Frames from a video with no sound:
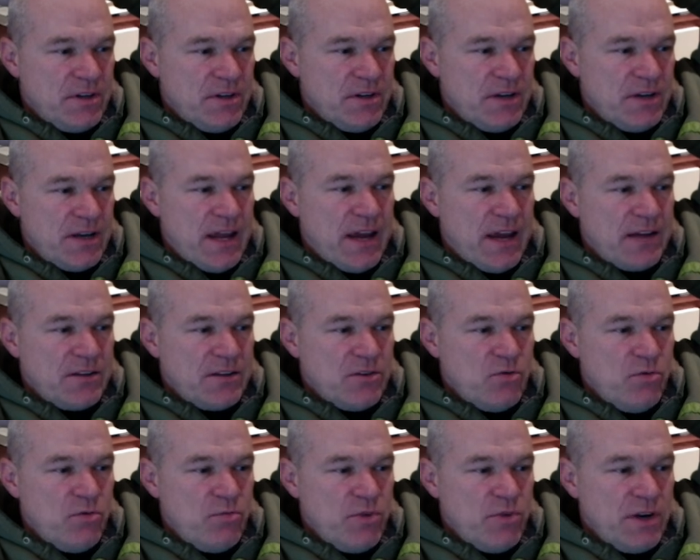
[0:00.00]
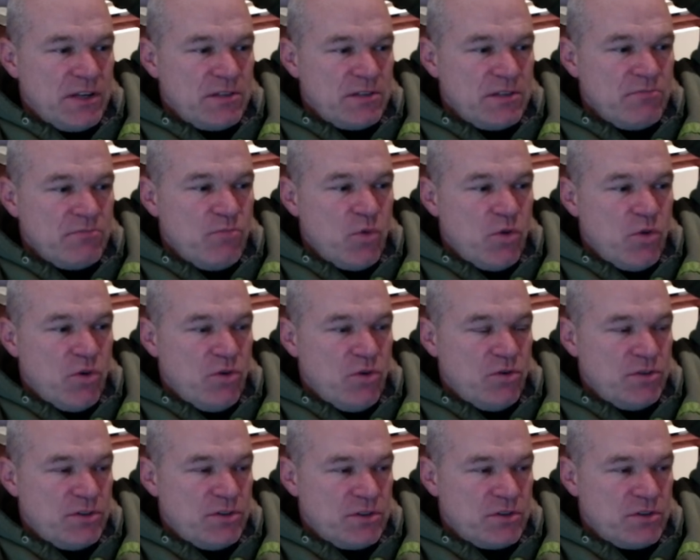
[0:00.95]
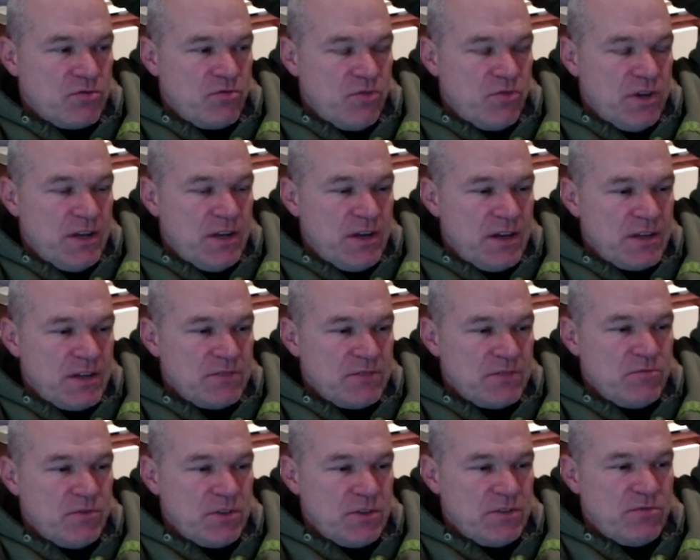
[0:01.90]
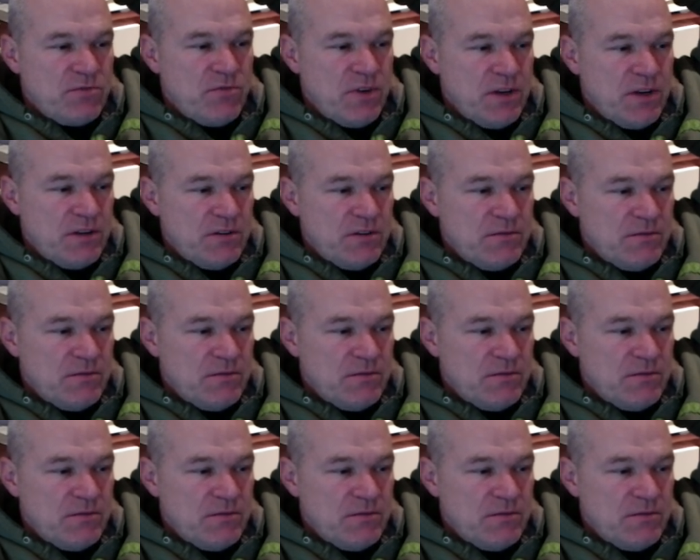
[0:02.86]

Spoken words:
an actor who brings more on screen as what is written